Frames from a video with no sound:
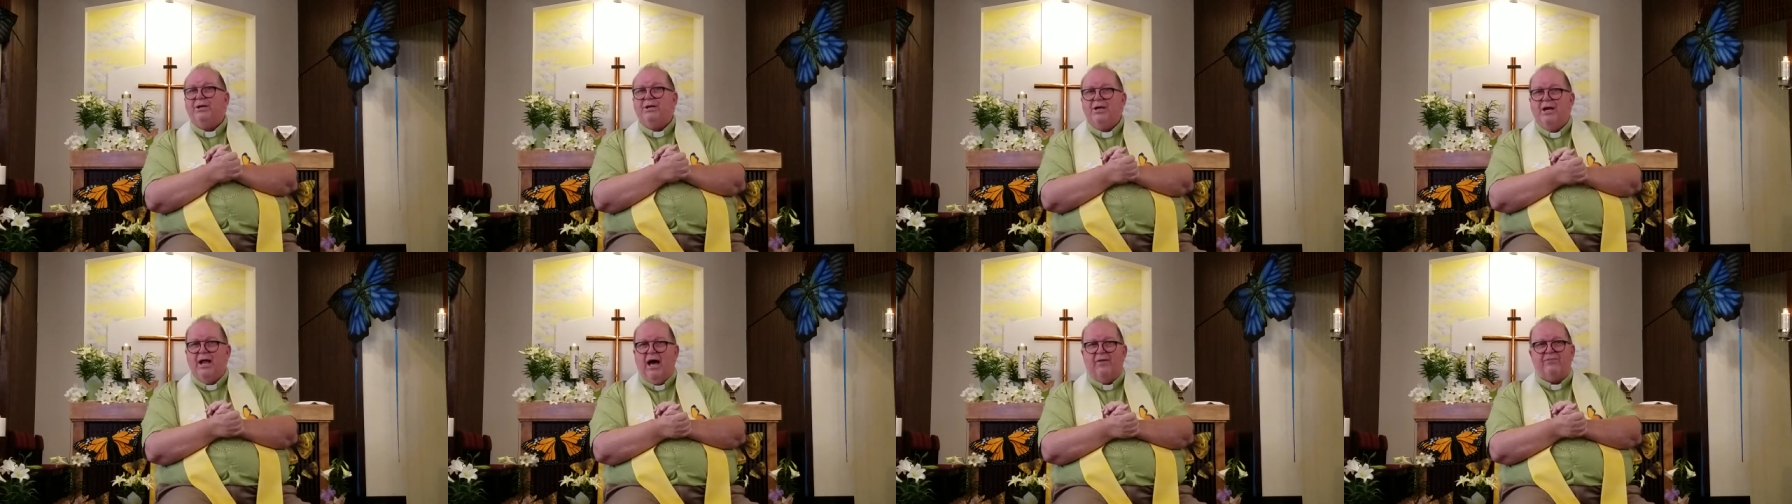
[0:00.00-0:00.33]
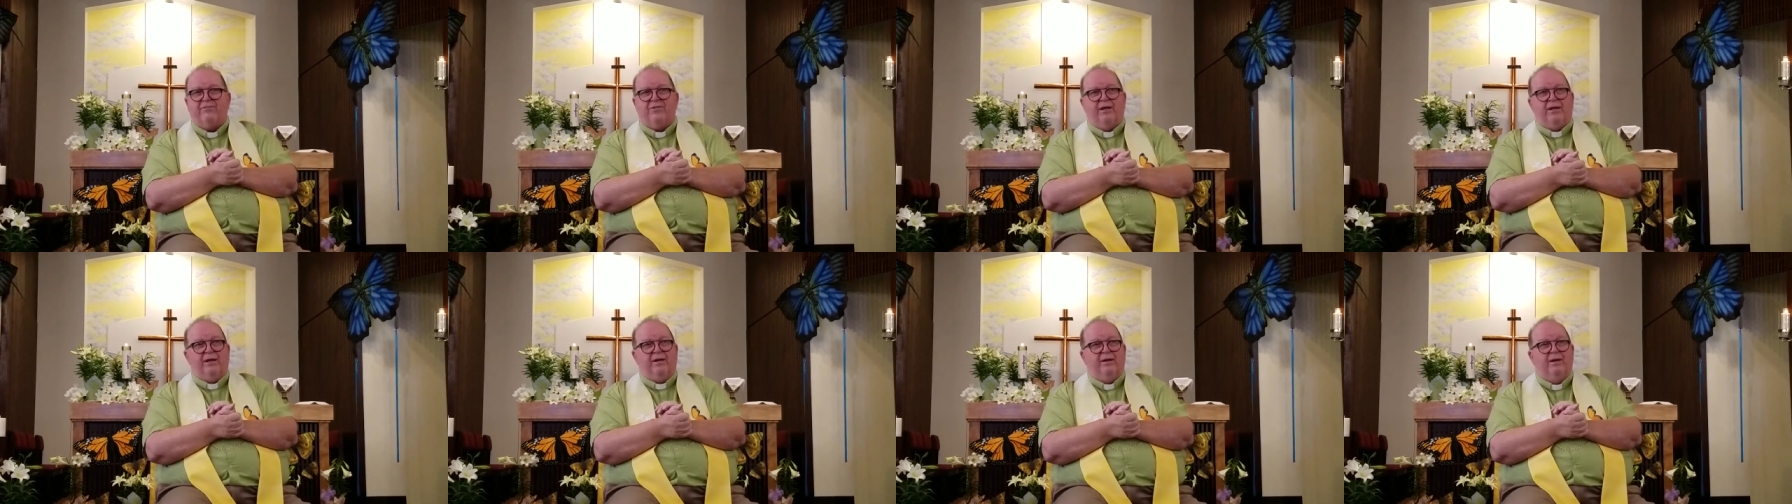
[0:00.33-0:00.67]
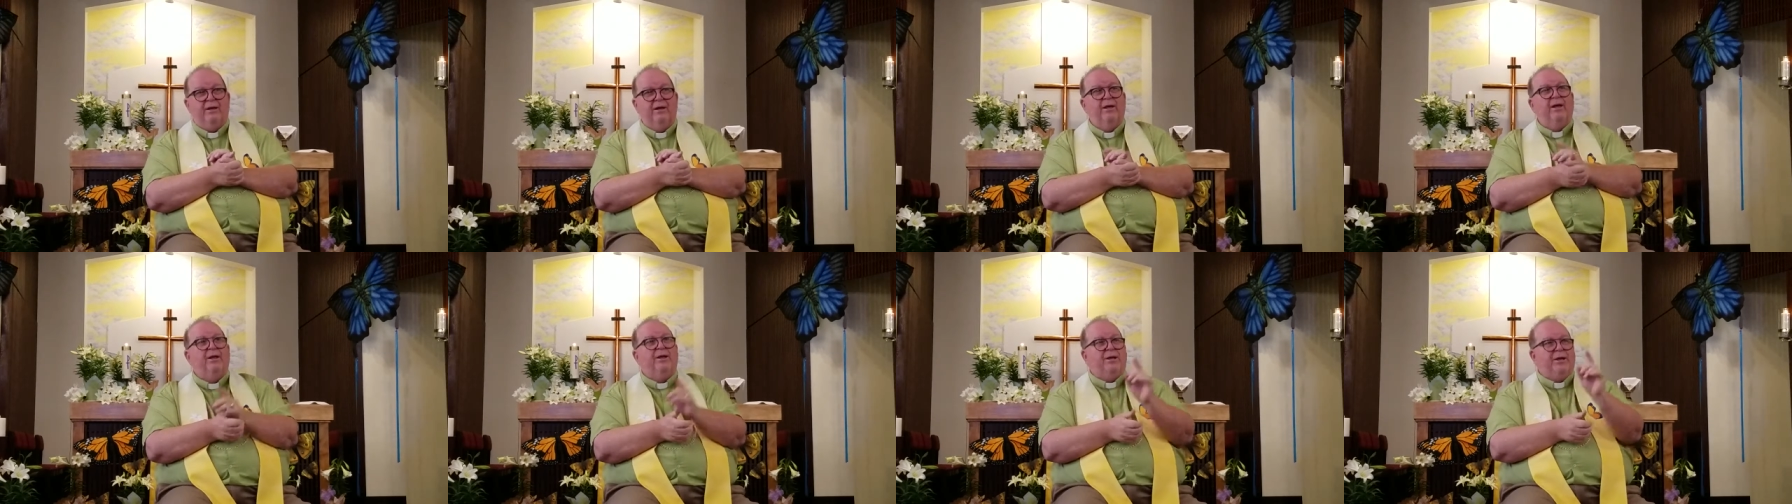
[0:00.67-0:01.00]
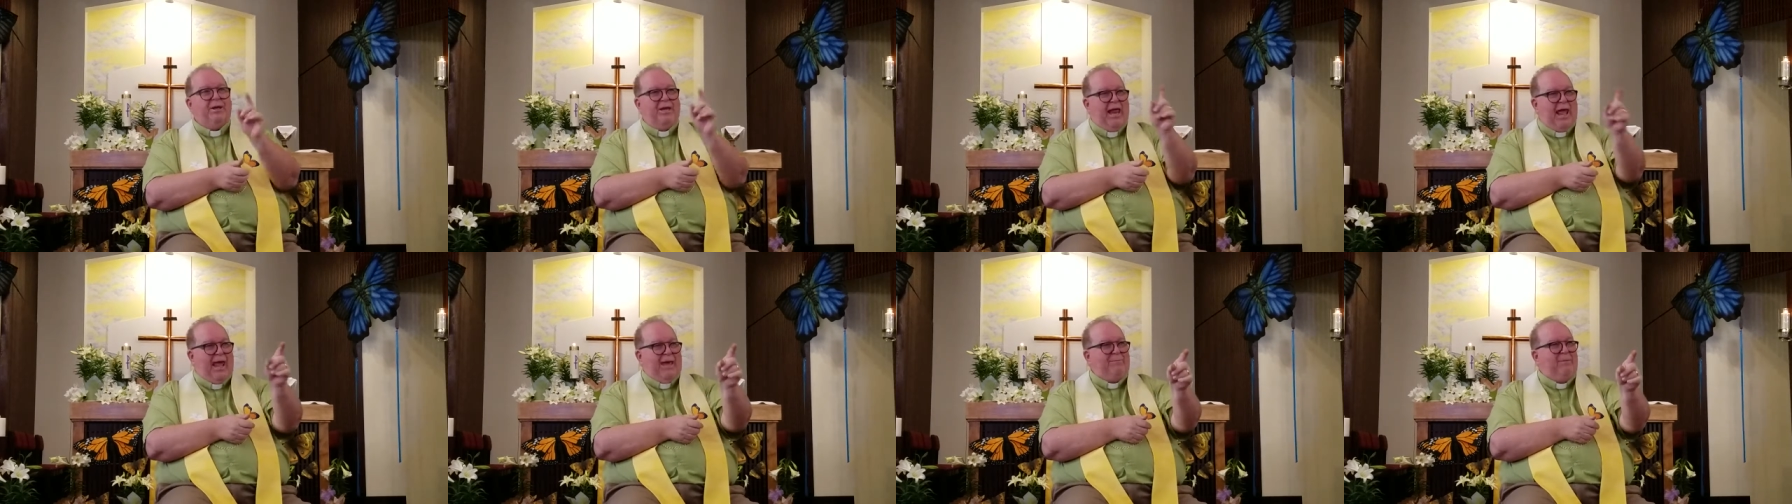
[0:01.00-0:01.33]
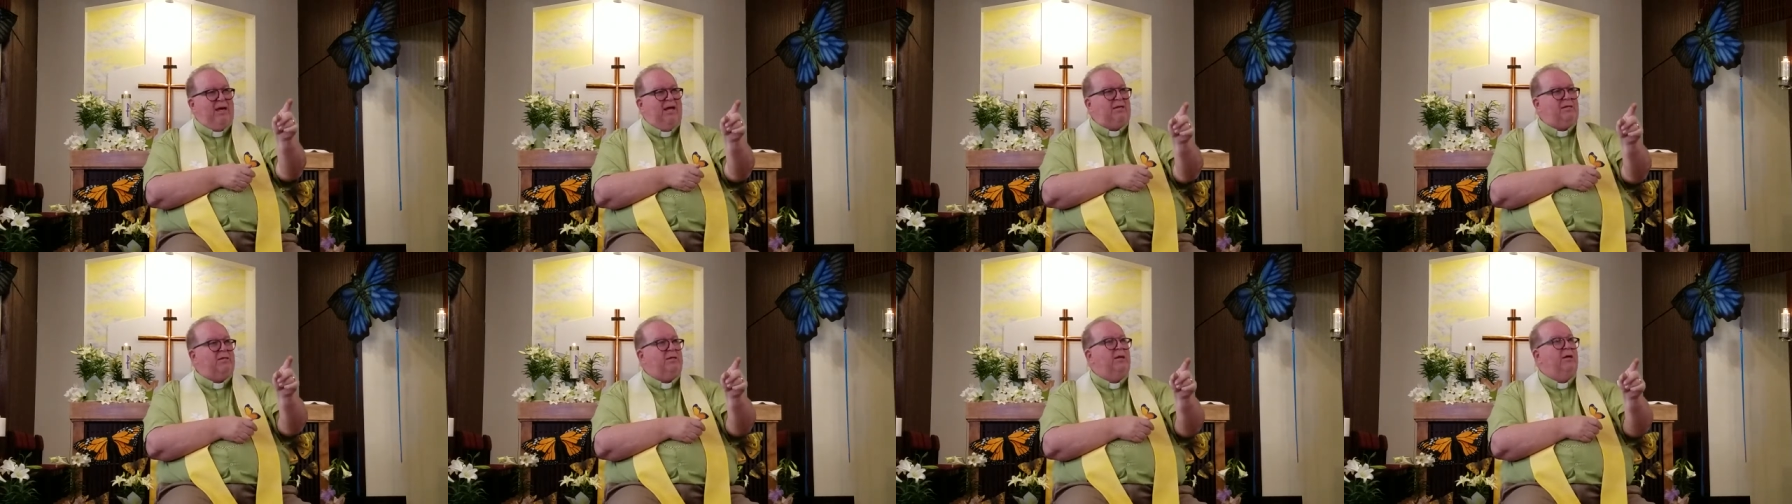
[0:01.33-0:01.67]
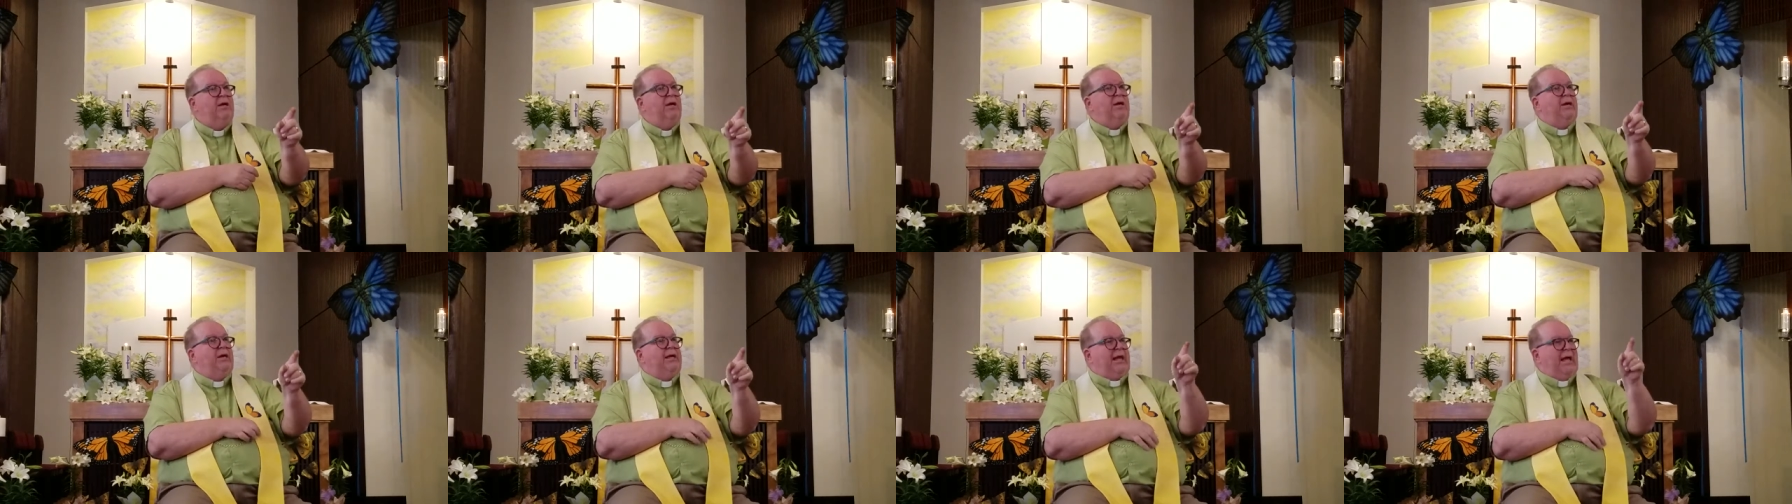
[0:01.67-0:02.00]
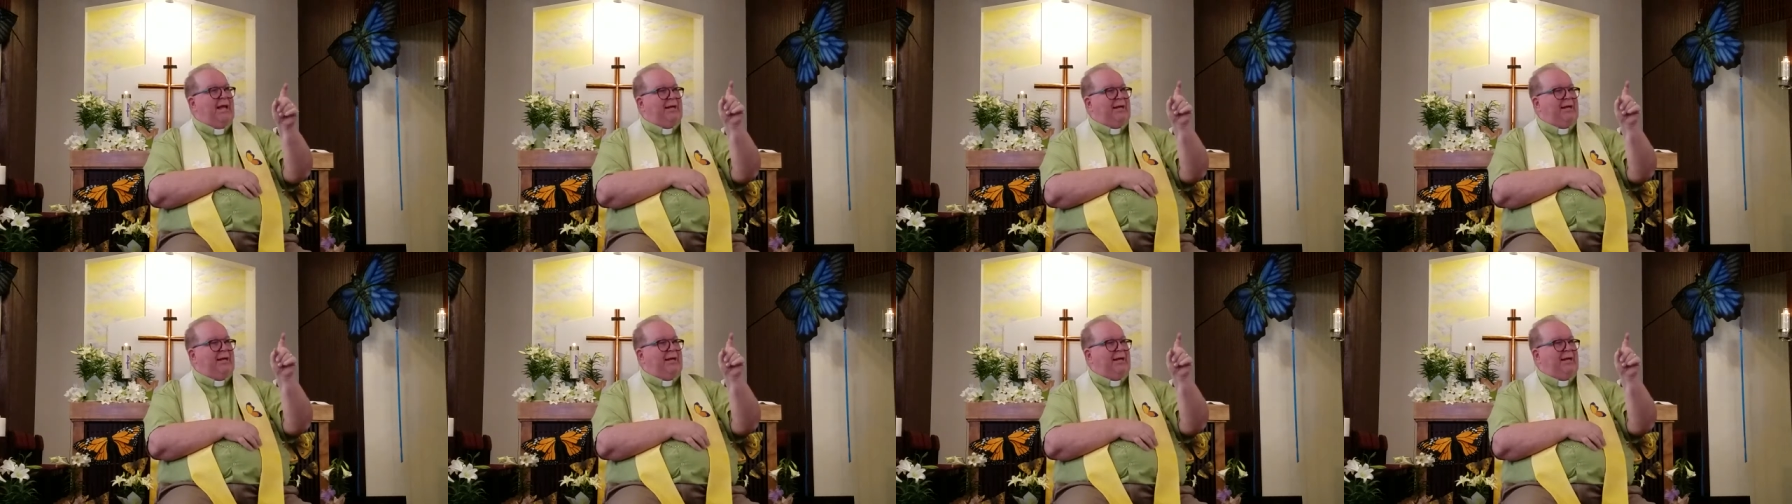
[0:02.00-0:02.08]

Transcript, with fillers: Nothing. Name it,